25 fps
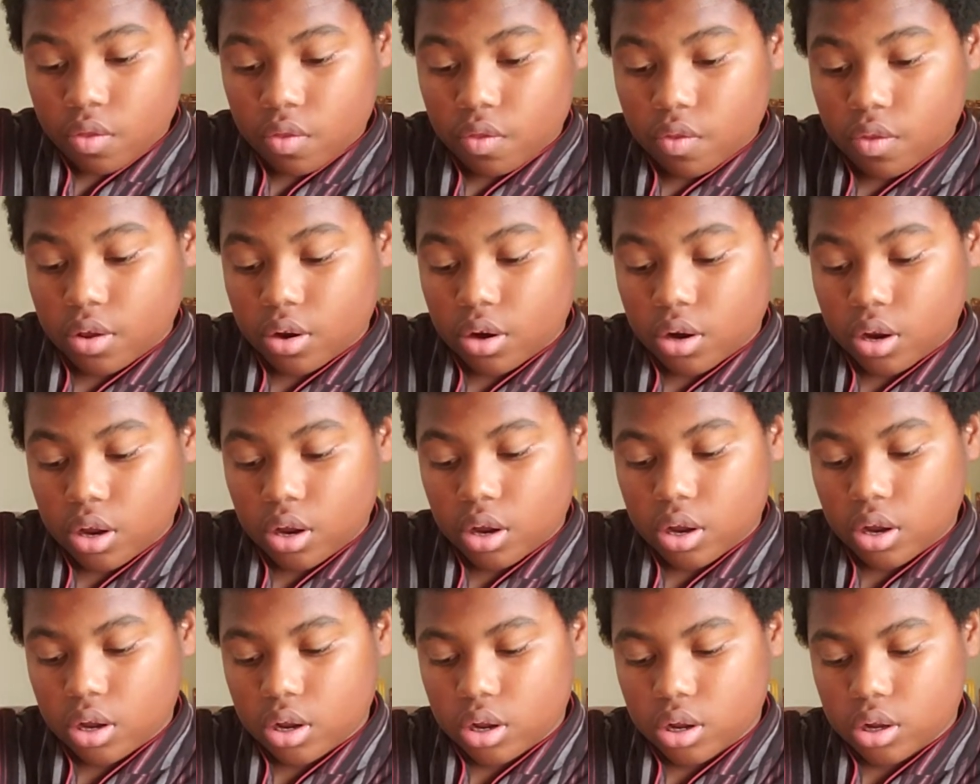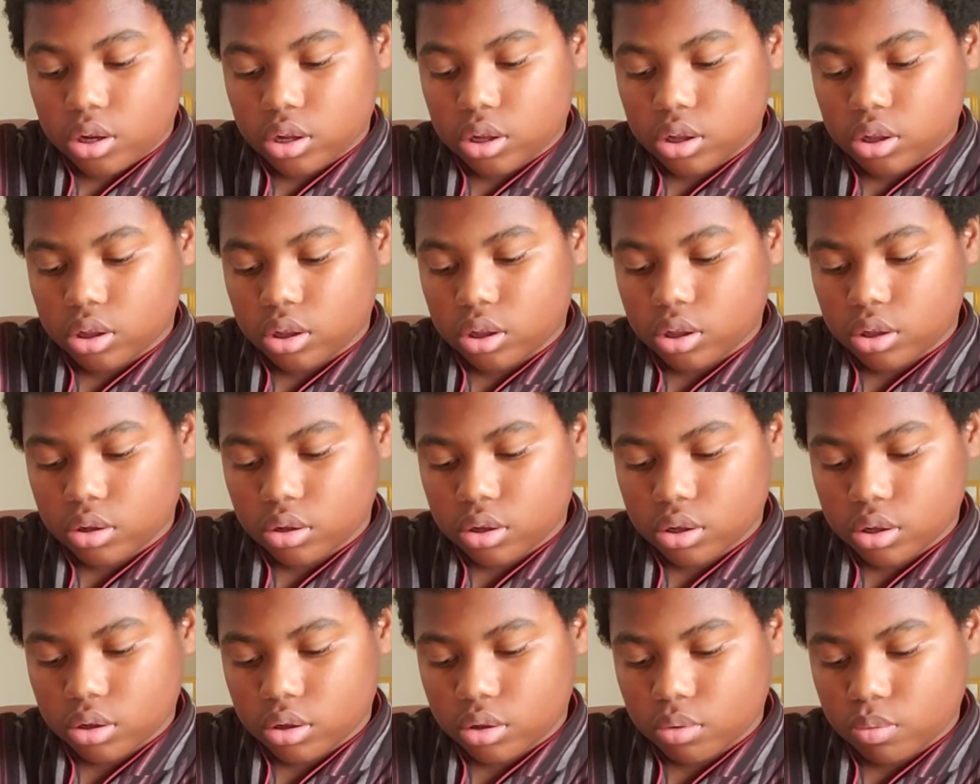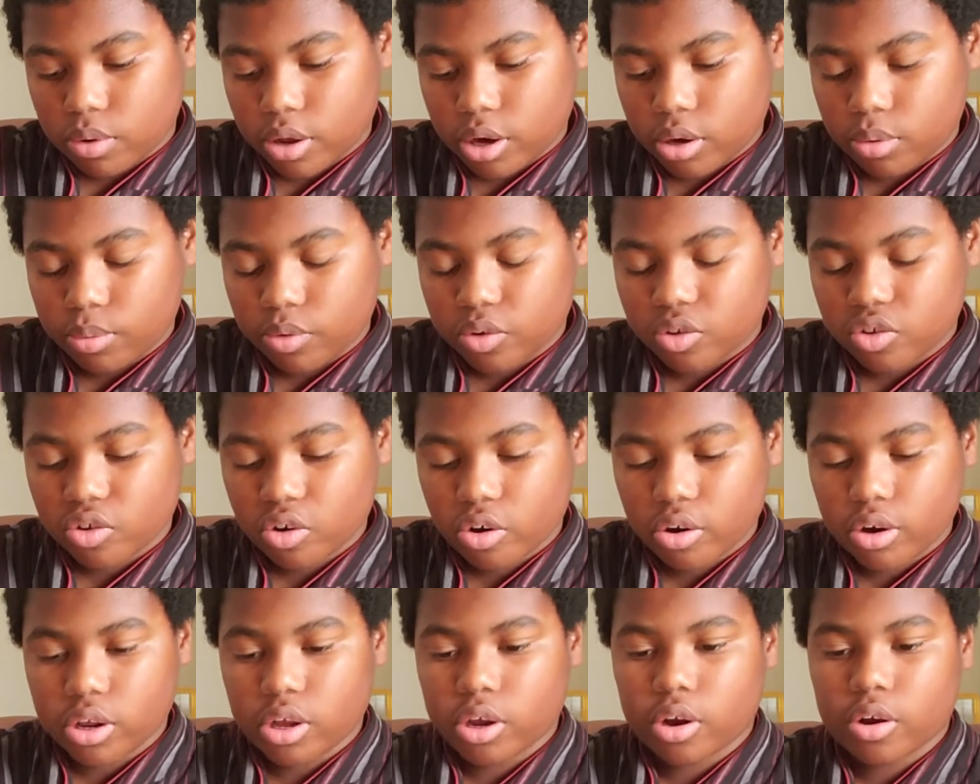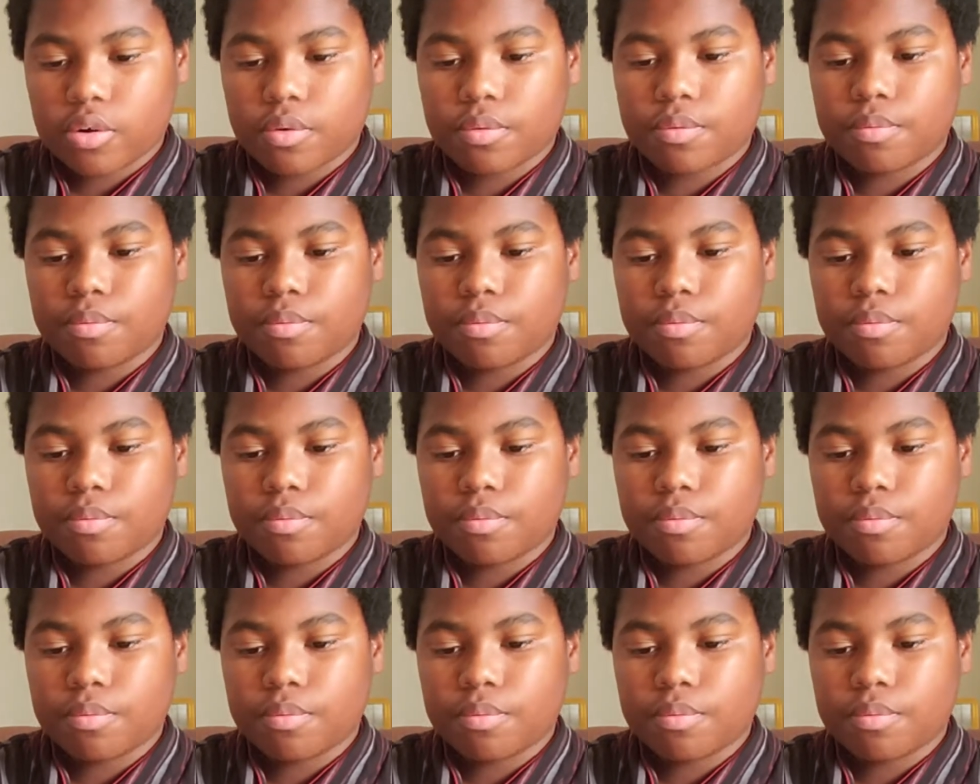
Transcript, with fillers: that, why don't we start here?